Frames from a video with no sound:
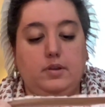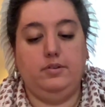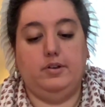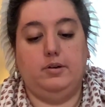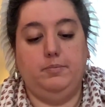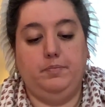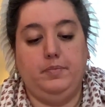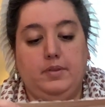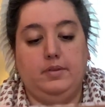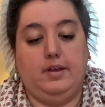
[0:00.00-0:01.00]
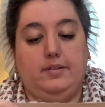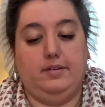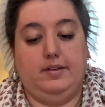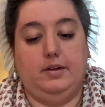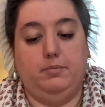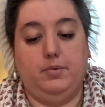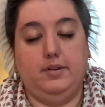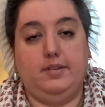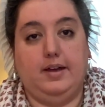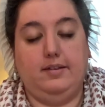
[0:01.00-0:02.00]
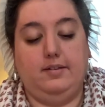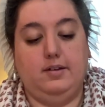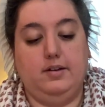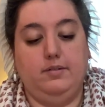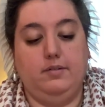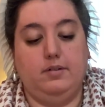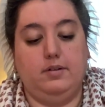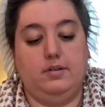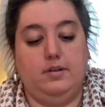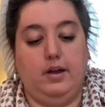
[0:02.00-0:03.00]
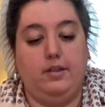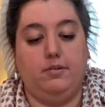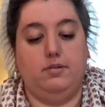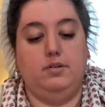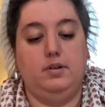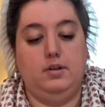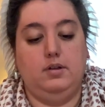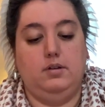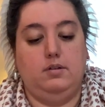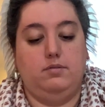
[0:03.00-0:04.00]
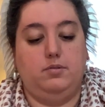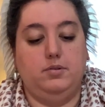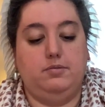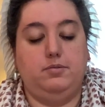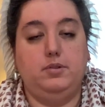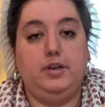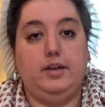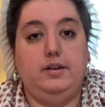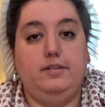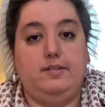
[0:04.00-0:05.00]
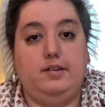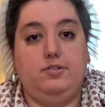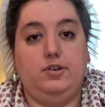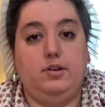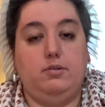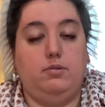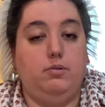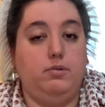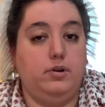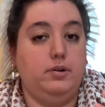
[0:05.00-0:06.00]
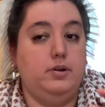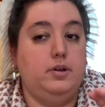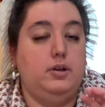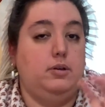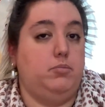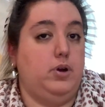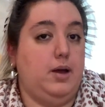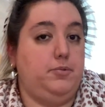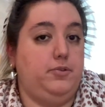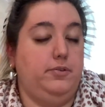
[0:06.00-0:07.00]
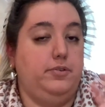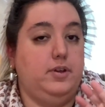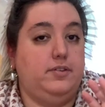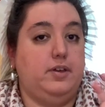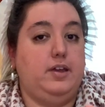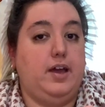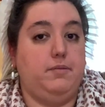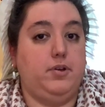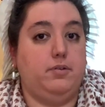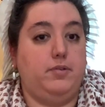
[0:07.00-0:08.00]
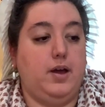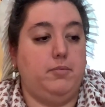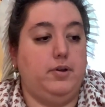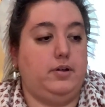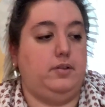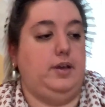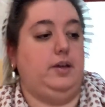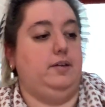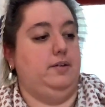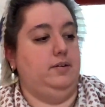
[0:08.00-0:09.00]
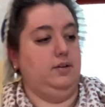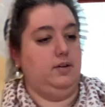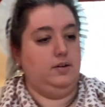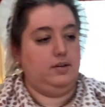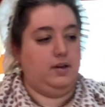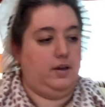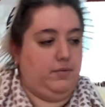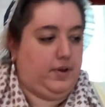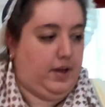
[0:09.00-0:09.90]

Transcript: So, as I said, once that's done, either fold it fully in and stitch it, or perhaps you're using a slightly heavier fabric like I've